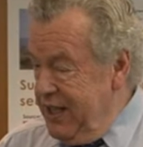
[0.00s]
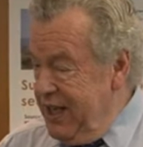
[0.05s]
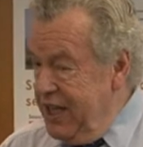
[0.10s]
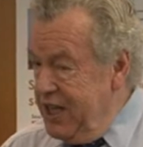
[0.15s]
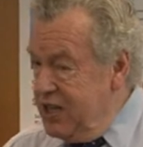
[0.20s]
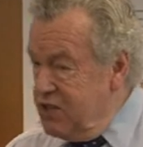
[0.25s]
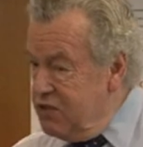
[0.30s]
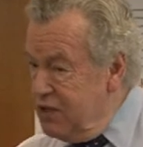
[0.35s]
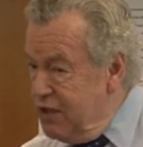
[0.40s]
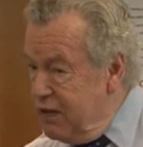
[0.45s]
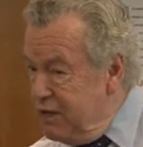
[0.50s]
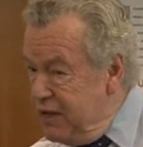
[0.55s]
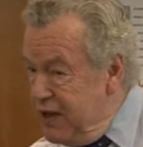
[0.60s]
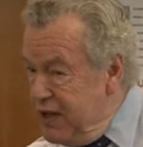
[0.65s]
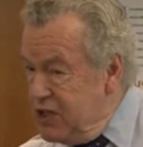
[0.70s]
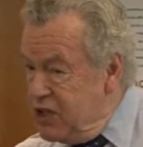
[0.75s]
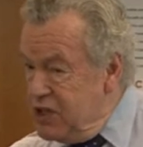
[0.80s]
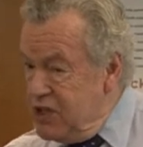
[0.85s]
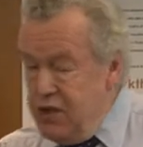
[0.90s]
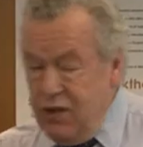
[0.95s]
And it's real
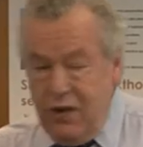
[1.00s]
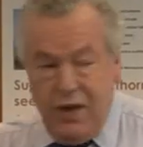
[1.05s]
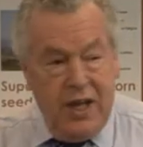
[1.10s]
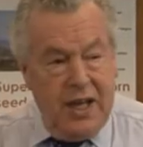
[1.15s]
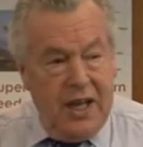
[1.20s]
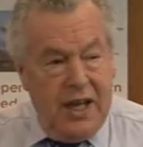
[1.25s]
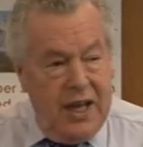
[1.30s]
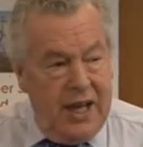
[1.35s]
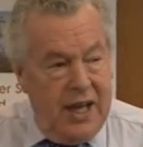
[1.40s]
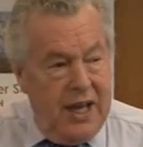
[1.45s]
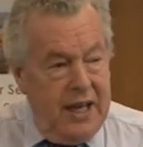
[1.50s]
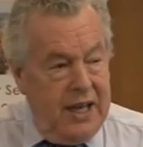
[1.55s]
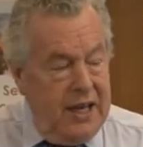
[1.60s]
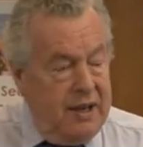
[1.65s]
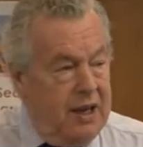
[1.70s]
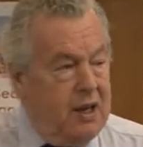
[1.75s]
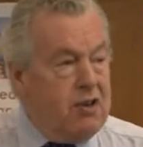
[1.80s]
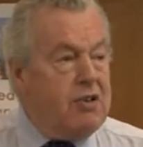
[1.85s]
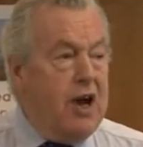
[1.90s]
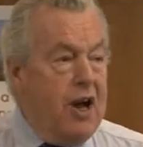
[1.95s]
fun to do a
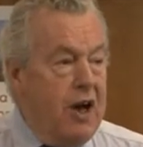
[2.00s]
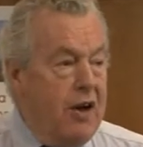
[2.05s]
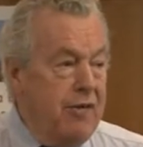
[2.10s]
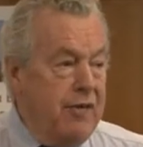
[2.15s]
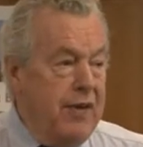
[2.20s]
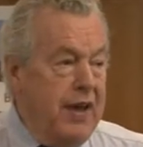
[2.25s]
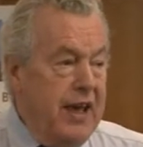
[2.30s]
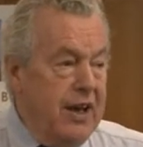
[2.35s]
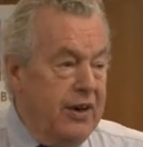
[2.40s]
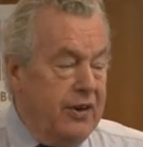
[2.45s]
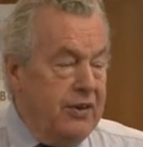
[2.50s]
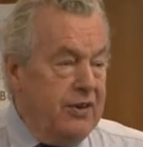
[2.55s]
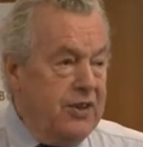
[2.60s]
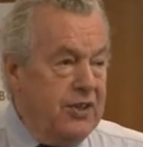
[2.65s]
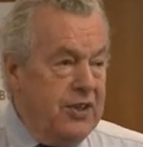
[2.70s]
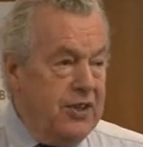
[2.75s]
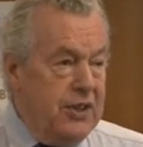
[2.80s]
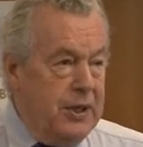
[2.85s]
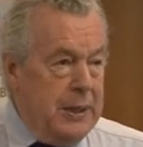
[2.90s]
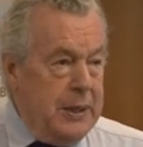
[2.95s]
graph
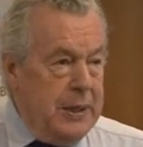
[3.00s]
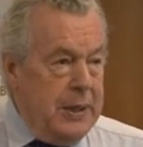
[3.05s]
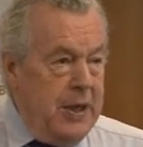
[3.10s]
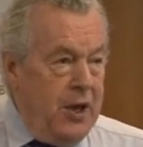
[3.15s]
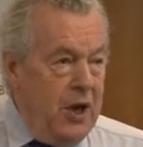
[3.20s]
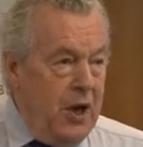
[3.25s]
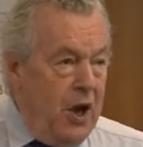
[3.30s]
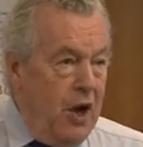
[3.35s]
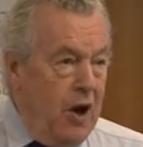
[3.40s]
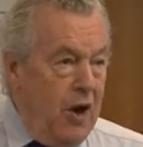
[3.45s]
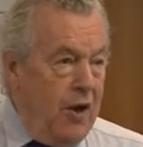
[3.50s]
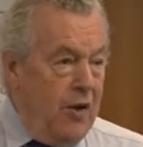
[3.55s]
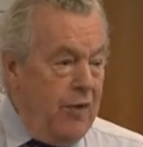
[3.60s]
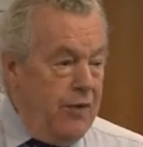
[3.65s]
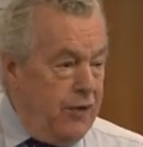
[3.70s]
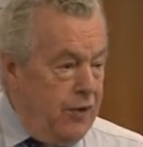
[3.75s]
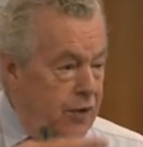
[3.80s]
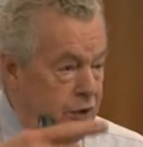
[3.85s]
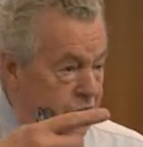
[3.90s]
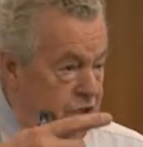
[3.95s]
out
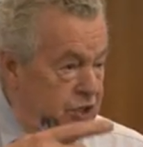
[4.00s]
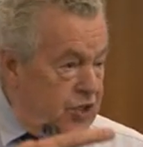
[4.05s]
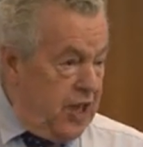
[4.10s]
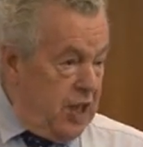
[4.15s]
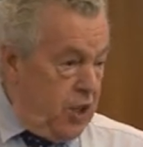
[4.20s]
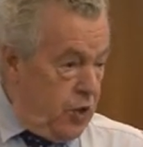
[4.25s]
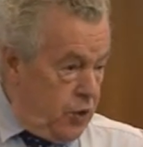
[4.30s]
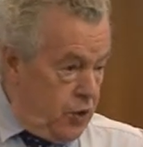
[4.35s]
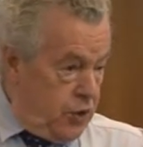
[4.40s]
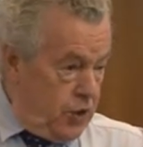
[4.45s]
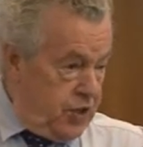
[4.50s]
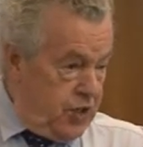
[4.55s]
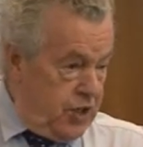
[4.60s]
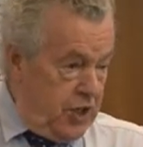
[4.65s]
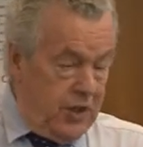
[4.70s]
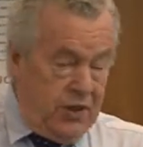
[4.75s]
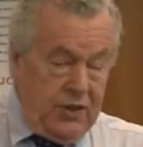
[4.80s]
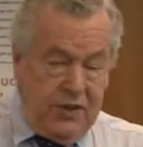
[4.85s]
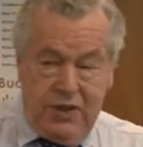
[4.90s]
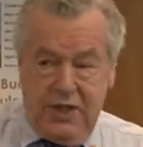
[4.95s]
of, say,
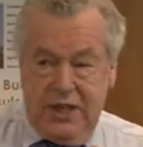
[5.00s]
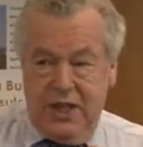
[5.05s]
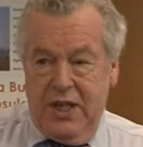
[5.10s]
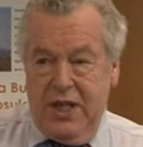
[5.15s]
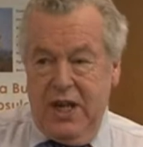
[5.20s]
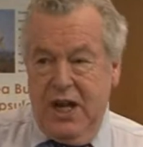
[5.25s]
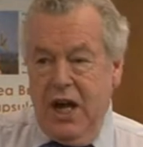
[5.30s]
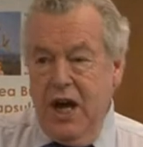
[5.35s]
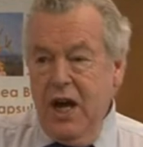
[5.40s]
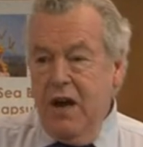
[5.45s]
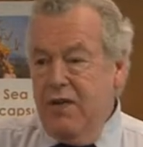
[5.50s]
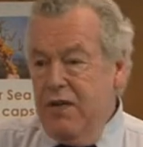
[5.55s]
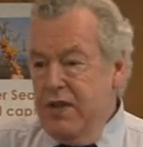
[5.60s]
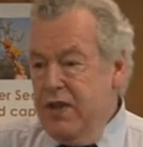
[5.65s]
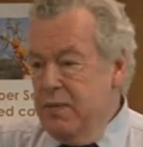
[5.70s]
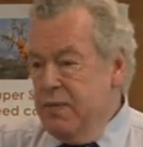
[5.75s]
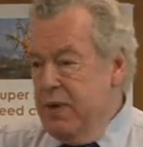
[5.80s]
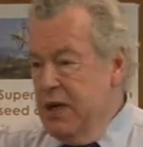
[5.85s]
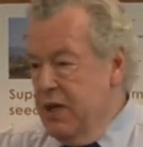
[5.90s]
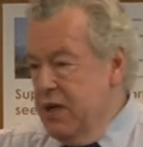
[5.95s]
cortisol over
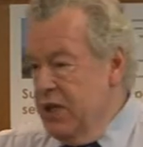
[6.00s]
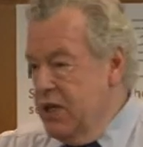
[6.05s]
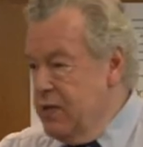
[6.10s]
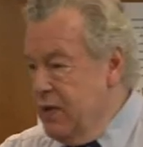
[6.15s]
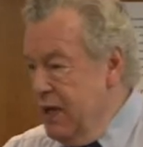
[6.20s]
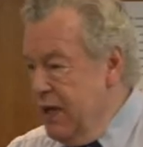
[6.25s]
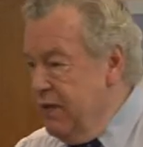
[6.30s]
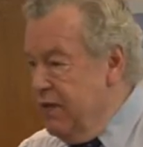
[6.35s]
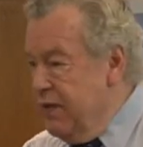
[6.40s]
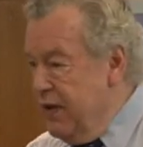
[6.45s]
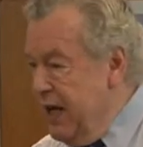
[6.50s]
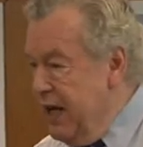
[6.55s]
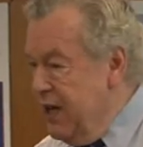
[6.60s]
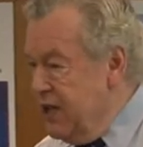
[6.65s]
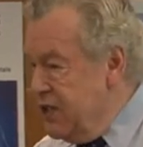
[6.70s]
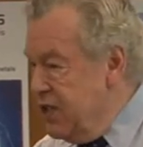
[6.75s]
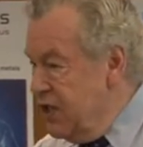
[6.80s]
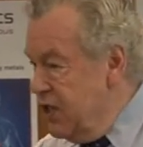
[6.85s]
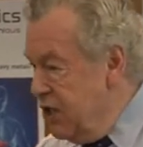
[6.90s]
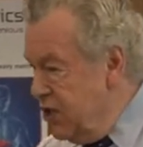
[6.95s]
the period of 24
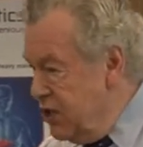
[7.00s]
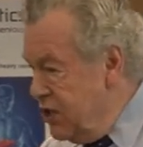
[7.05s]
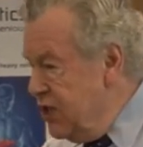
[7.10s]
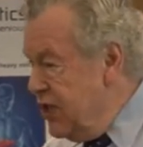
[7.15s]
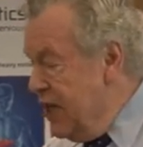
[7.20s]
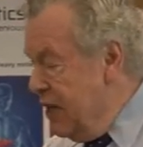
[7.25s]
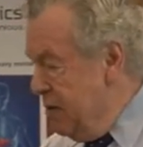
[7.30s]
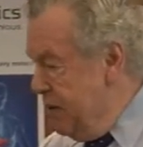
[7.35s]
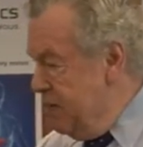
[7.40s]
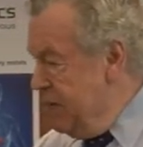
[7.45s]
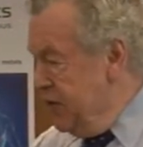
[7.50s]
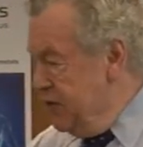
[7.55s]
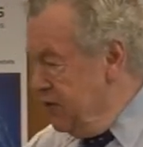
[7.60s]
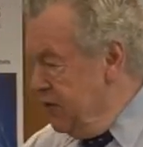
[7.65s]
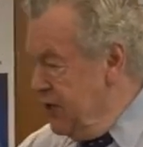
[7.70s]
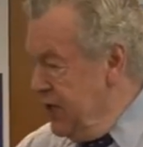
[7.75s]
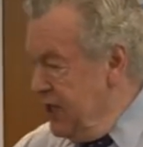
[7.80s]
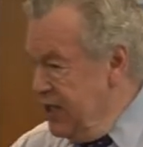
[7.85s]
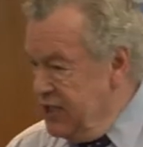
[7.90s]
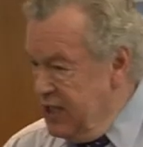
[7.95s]
hours. And you can do that with muscle
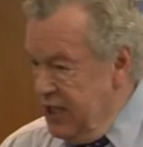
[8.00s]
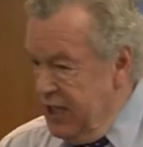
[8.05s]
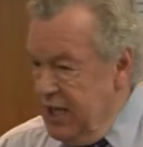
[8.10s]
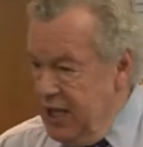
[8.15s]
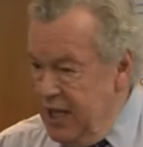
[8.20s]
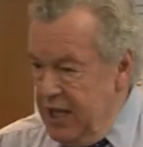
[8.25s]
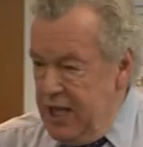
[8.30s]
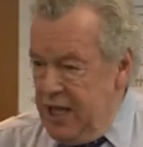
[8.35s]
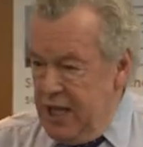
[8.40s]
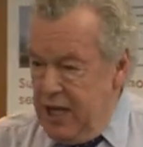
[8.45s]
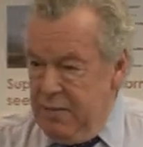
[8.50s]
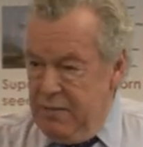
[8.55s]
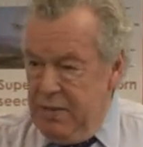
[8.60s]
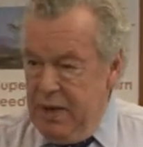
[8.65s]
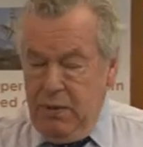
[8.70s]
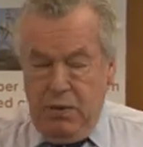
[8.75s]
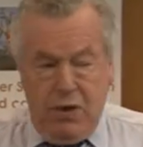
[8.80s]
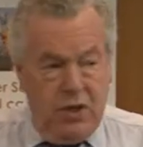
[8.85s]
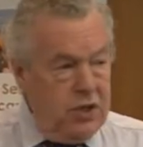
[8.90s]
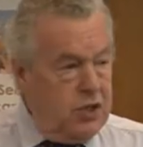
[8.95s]
testing by
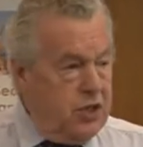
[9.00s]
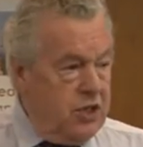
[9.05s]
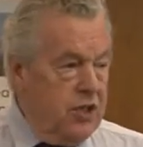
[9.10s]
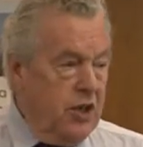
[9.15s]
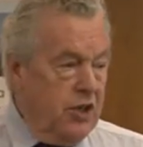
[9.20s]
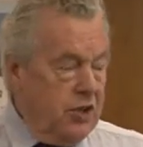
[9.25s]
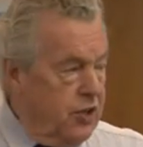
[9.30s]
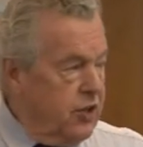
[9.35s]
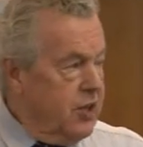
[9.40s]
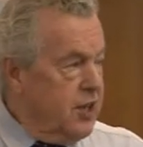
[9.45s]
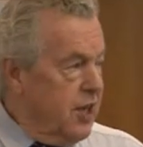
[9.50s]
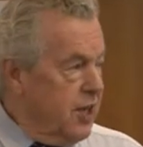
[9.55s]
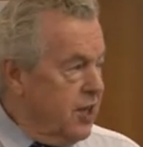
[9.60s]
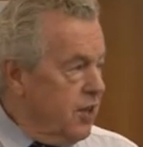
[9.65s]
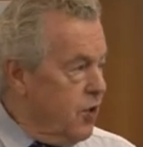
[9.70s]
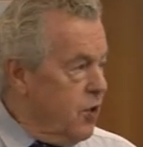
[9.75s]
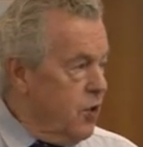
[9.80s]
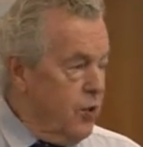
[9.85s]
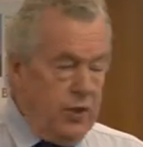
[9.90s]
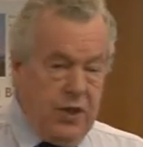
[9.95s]
what Dr. Goodhart
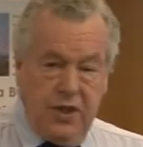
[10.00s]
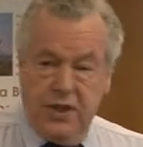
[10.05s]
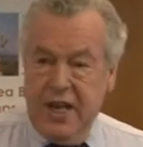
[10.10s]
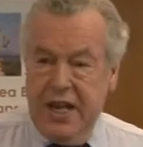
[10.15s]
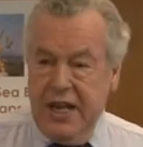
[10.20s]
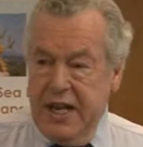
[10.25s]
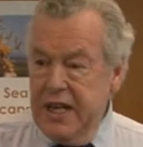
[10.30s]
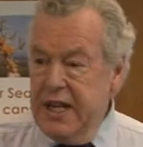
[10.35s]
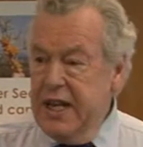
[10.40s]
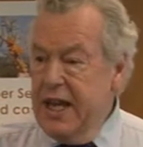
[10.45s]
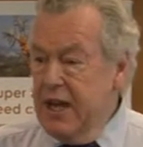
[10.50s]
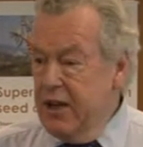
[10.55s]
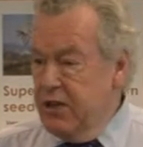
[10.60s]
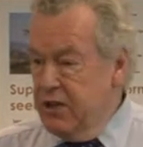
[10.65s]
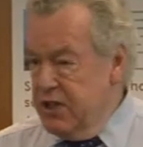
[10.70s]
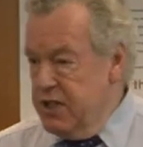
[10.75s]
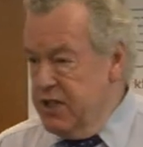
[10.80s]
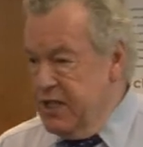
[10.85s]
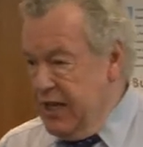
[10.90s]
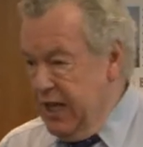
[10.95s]
called the then and now
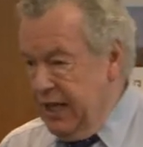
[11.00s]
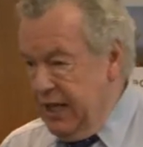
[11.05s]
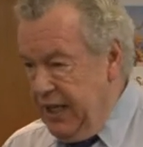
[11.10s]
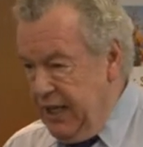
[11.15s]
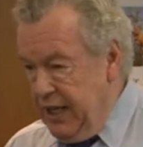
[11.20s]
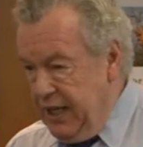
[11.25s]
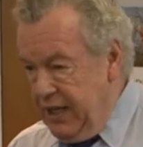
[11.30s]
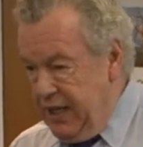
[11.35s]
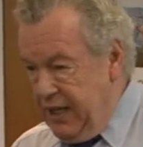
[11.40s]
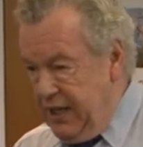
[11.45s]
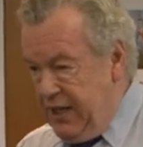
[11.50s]
technique.